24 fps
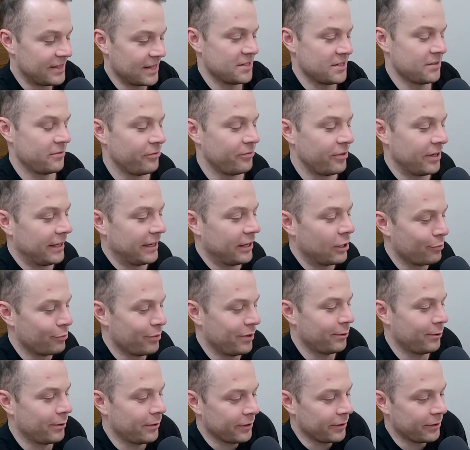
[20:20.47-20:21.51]
Doesn't really help
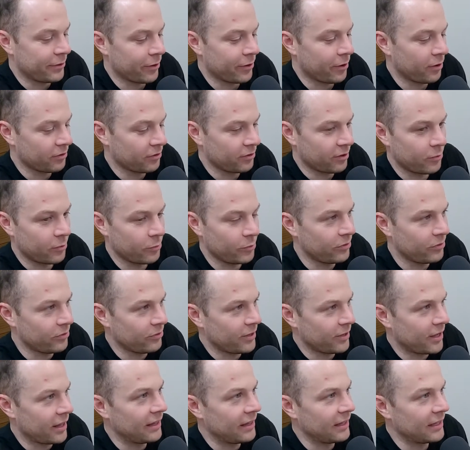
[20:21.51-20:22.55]
anyone at the Crows, though, with
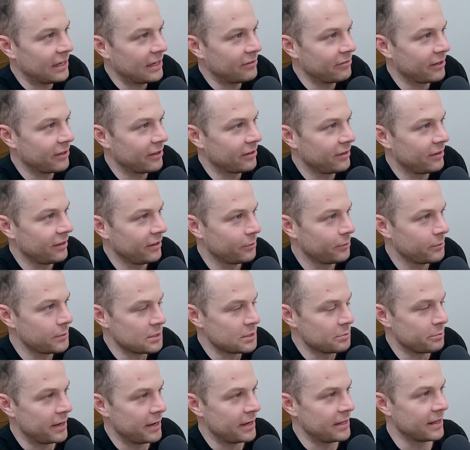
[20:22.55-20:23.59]
Kelly leaving. I think it would
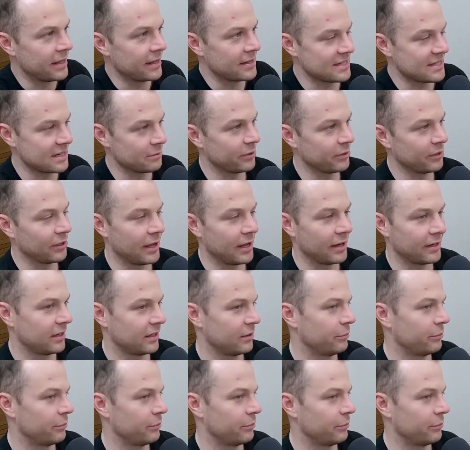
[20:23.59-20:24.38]
just mean that someone like a